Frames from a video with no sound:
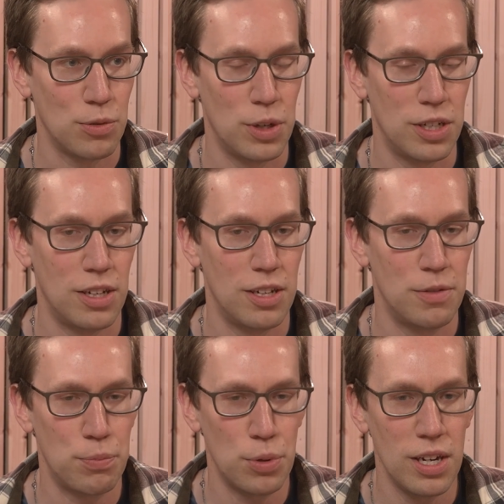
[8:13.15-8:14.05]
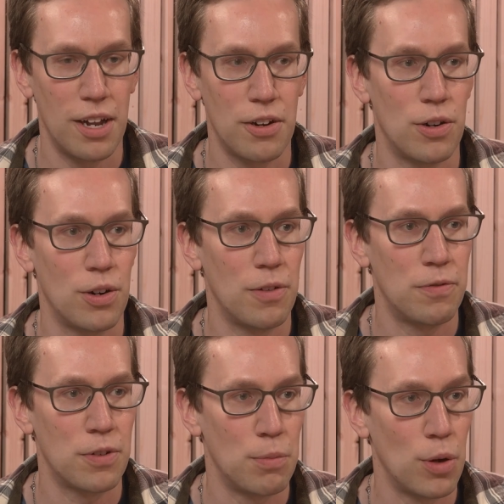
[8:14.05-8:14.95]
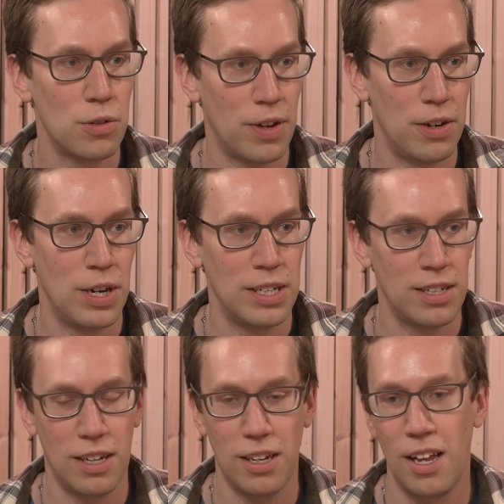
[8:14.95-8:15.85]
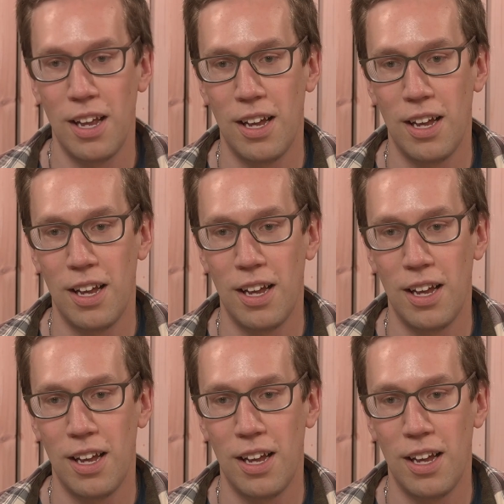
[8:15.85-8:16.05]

which is pretty unheard of for most fundraising